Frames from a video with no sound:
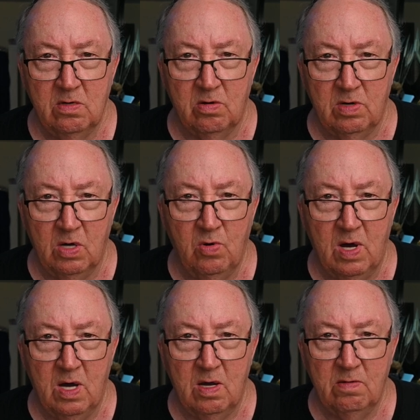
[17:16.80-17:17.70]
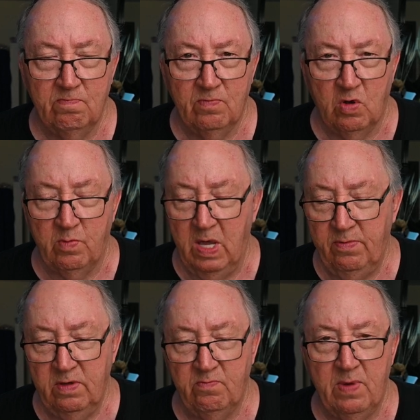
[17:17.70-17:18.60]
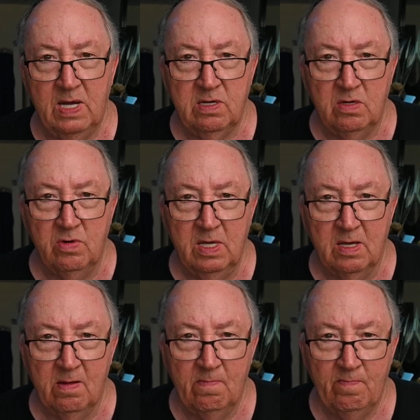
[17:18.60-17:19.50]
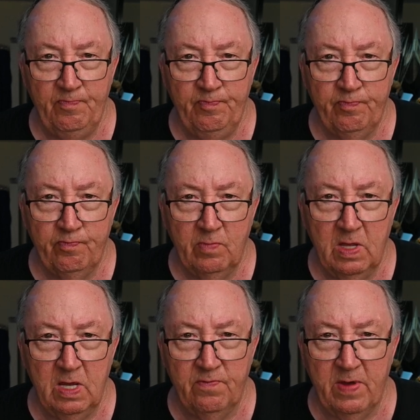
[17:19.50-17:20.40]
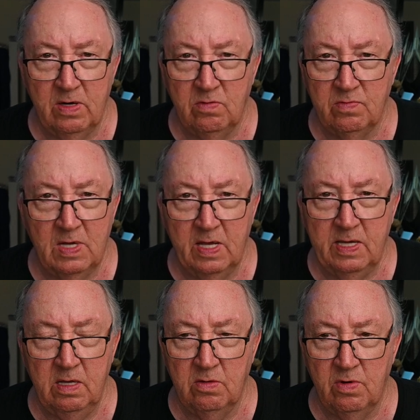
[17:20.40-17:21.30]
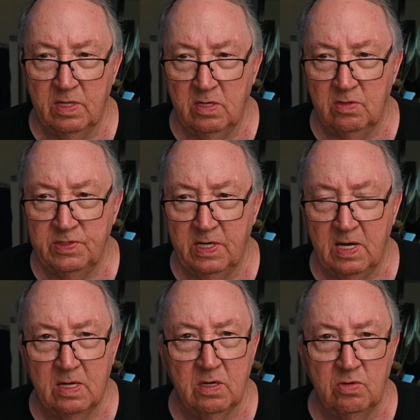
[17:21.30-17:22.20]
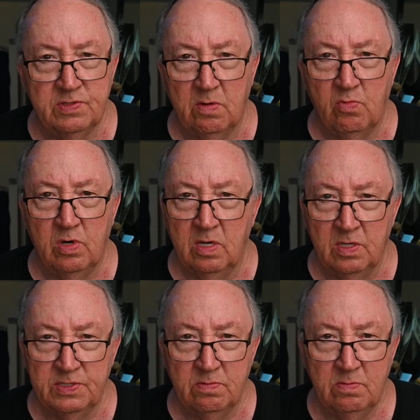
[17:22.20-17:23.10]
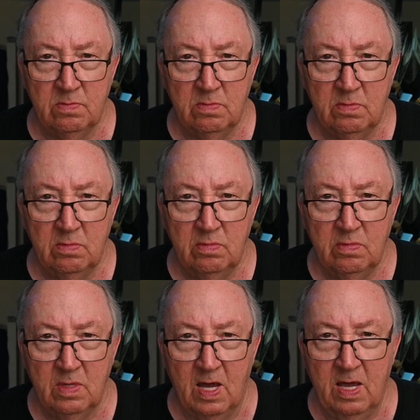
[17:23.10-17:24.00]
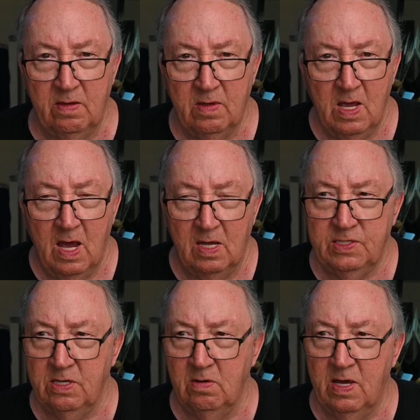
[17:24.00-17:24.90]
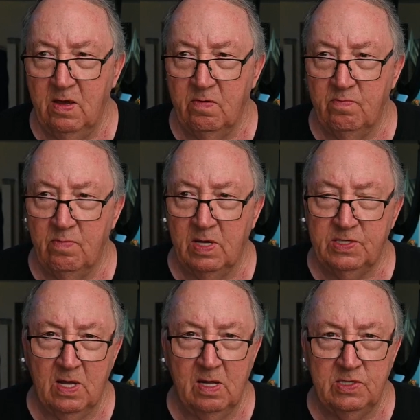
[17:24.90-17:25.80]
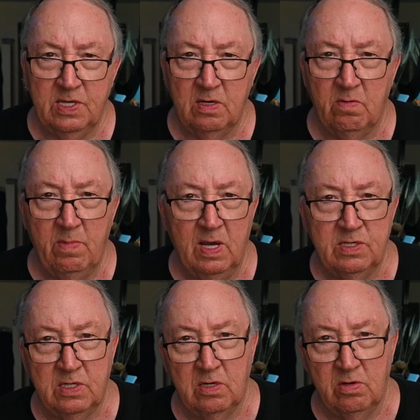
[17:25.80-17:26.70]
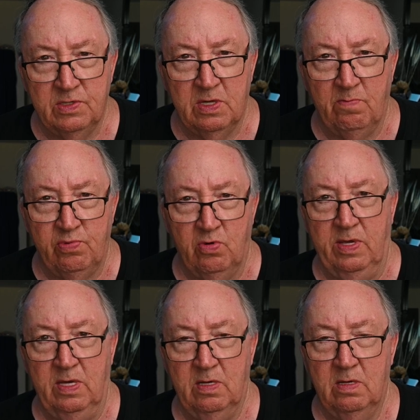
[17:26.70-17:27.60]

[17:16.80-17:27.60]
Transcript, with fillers: or Loja, or maybe even back to Cuenca. And if I don't like either one of those, then I'll go somewhere else. I, I still have my sights set on Mexico at some point,